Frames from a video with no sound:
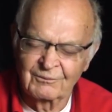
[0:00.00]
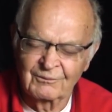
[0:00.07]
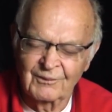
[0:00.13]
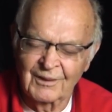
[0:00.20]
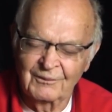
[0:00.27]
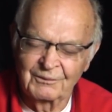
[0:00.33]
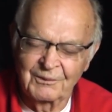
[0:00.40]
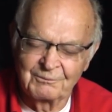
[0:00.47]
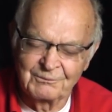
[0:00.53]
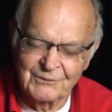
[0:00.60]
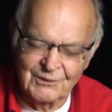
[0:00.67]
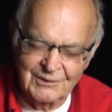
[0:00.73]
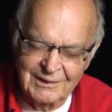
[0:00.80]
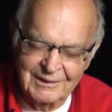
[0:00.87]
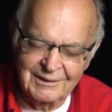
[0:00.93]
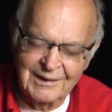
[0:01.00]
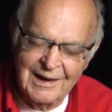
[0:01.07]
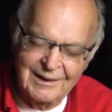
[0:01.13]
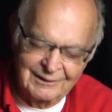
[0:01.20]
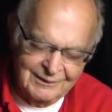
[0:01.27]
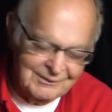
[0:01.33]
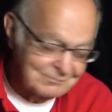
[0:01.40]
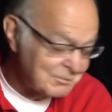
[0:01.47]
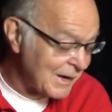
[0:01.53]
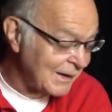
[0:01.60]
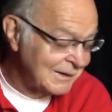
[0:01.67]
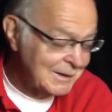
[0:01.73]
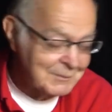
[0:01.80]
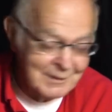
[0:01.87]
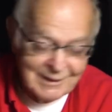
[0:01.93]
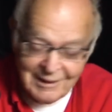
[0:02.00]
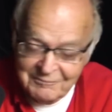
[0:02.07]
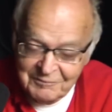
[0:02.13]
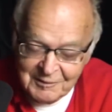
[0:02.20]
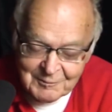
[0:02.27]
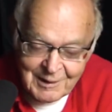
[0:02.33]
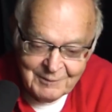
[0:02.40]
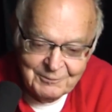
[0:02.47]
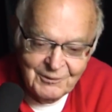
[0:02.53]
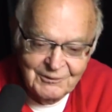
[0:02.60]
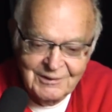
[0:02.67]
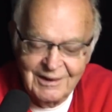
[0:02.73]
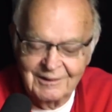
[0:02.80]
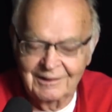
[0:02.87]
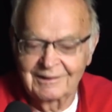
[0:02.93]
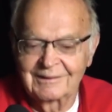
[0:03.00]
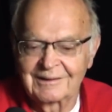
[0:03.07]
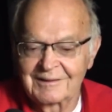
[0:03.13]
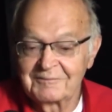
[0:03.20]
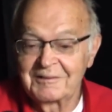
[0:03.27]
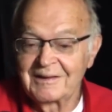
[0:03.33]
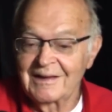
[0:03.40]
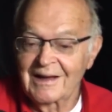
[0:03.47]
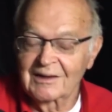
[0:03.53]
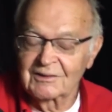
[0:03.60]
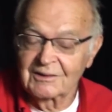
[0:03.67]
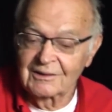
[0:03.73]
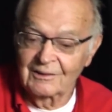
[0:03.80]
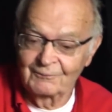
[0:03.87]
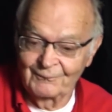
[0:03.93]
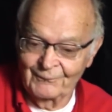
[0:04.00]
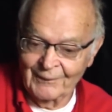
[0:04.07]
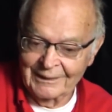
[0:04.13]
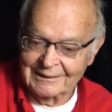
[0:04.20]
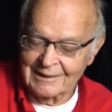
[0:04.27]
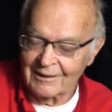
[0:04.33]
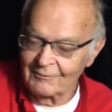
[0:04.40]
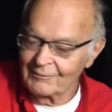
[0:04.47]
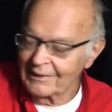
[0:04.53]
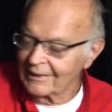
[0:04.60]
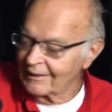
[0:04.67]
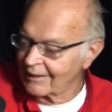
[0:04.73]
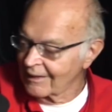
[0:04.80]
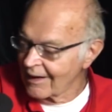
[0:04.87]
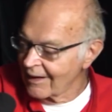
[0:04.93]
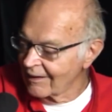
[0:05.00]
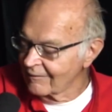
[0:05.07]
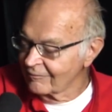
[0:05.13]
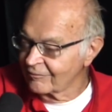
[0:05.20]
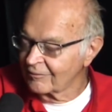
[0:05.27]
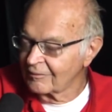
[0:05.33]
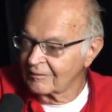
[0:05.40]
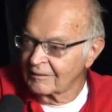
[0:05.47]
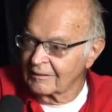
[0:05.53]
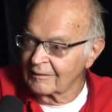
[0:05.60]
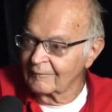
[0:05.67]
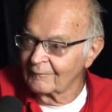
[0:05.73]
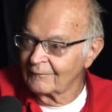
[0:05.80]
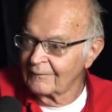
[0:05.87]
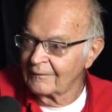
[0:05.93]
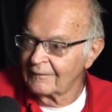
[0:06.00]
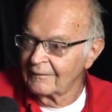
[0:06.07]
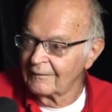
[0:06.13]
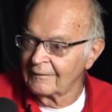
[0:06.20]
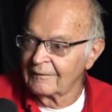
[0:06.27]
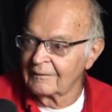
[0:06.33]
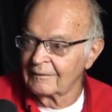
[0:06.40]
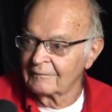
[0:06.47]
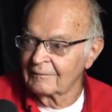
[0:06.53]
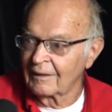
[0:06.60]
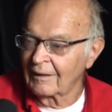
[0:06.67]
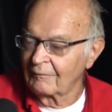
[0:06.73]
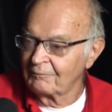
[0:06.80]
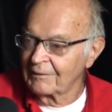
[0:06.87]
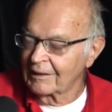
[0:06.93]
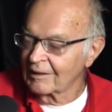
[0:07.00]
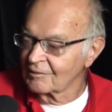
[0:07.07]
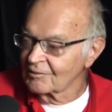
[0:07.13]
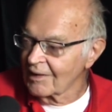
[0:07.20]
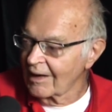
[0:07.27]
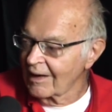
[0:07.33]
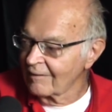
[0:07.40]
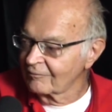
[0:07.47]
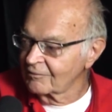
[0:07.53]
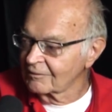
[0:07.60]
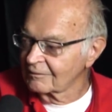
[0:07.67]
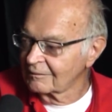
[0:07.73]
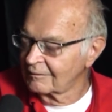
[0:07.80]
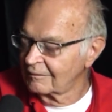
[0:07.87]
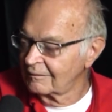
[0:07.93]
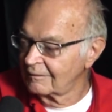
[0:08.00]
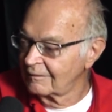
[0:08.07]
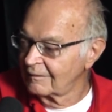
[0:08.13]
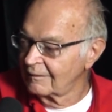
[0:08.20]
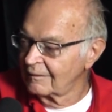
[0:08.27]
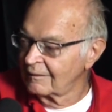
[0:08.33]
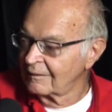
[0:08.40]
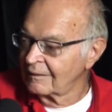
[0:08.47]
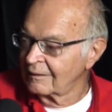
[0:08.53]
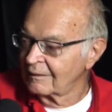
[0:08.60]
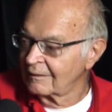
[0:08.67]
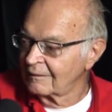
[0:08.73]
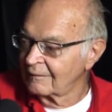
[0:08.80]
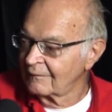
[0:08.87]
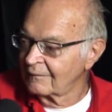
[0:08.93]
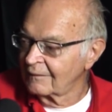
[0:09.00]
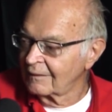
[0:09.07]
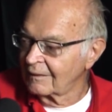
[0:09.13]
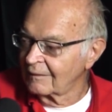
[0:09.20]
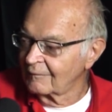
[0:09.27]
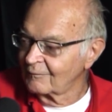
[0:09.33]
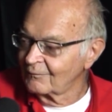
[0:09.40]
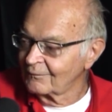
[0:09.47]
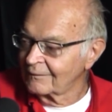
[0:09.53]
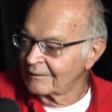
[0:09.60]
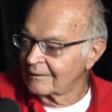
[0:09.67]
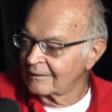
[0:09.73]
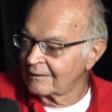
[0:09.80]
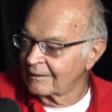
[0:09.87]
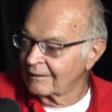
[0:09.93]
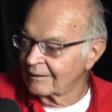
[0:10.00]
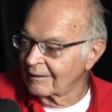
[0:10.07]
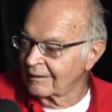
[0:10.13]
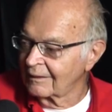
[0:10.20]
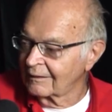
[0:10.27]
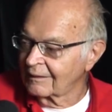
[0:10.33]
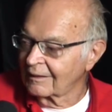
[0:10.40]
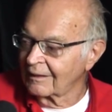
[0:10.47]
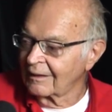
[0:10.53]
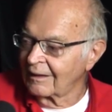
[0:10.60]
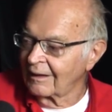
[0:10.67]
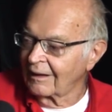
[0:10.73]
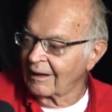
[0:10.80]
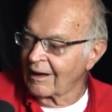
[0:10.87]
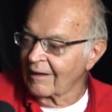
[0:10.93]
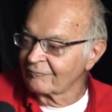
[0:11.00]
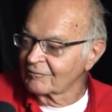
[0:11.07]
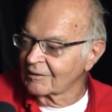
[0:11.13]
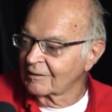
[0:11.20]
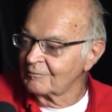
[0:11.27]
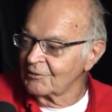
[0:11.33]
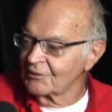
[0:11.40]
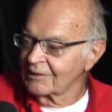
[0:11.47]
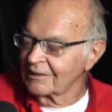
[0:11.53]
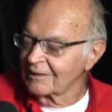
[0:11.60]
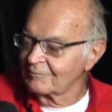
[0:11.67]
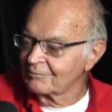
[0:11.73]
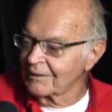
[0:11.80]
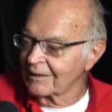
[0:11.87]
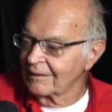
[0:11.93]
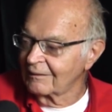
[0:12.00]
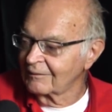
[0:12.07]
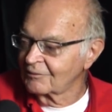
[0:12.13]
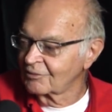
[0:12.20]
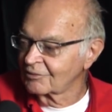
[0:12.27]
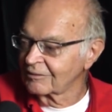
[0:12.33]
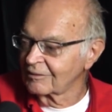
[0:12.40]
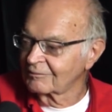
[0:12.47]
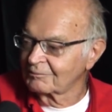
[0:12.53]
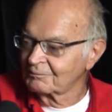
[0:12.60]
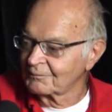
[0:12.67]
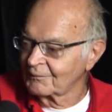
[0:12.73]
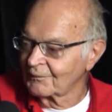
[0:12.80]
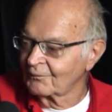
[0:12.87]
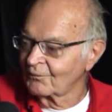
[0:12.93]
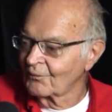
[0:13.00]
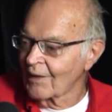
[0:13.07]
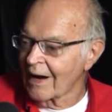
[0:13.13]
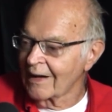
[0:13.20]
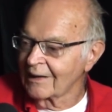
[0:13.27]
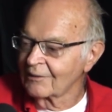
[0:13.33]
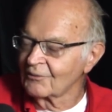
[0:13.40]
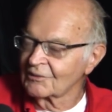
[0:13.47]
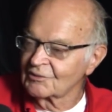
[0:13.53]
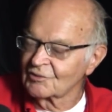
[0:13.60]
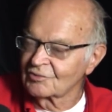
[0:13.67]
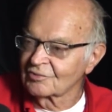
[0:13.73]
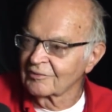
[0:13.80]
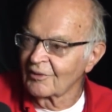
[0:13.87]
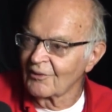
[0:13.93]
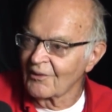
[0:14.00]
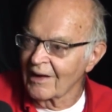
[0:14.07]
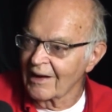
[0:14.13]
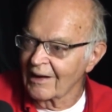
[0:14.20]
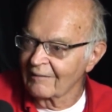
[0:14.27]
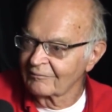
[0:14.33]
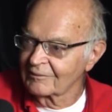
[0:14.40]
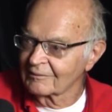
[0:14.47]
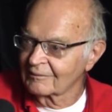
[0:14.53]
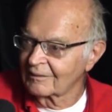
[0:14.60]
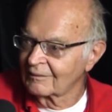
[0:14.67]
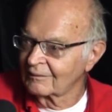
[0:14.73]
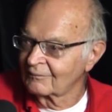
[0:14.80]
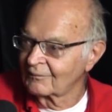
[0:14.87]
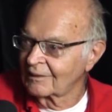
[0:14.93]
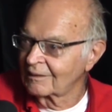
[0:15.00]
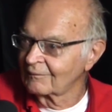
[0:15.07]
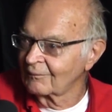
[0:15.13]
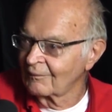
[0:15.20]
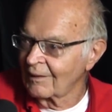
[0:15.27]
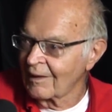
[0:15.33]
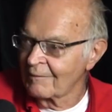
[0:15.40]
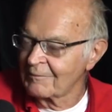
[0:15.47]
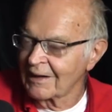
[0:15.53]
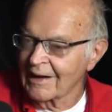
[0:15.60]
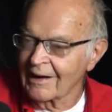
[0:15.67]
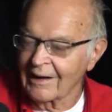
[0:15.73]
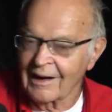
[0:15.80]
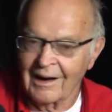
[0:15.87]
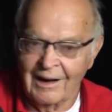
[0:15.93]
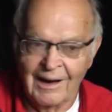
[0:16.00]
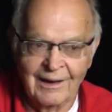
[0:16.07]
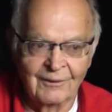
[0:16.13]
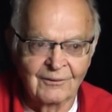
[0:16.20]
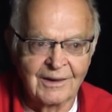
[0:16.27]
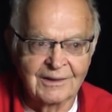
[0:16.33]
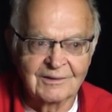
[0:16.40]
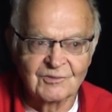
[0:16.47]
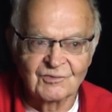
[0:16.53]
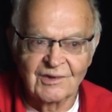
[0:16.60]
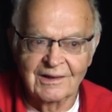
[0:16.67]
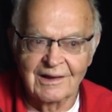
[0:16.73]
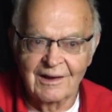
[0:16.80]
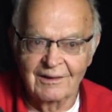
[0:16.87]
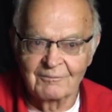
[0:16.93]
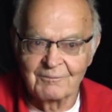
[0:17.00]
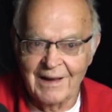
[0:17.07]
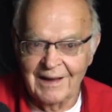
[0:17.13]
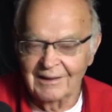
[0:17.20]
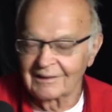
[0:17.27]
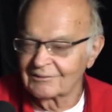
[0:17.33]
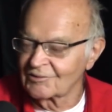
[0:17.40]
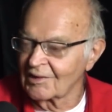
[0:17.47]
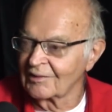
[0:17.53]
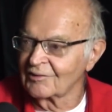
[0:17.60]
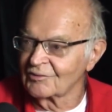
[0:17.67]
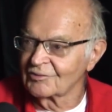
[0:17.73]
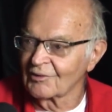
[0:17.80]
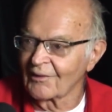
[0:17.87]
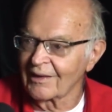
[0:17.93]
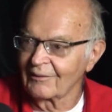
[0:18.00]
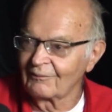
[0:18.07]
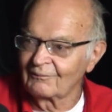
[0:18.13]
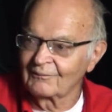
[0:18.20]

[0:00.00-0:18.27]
Well, during the pandemic, I feel my productivity actually went down by half um, uh, because I have to um, I, I, have to communicate by writing, which is slow. I have to, I mean, I, I, don't like to send out a bad sentence, so I,